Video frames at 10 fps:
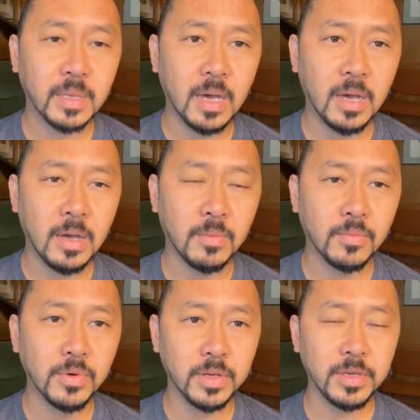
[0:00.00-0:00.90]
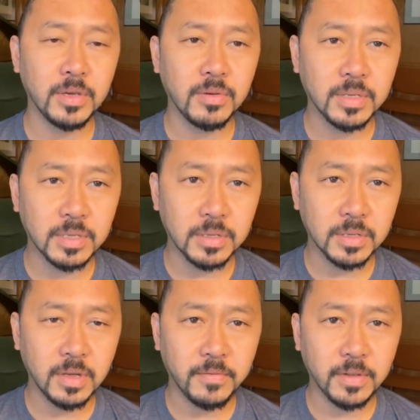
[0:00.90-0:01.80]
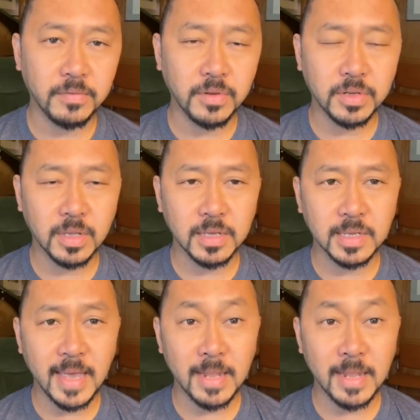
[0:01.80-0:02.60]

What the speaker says: really increases your level of neutralizing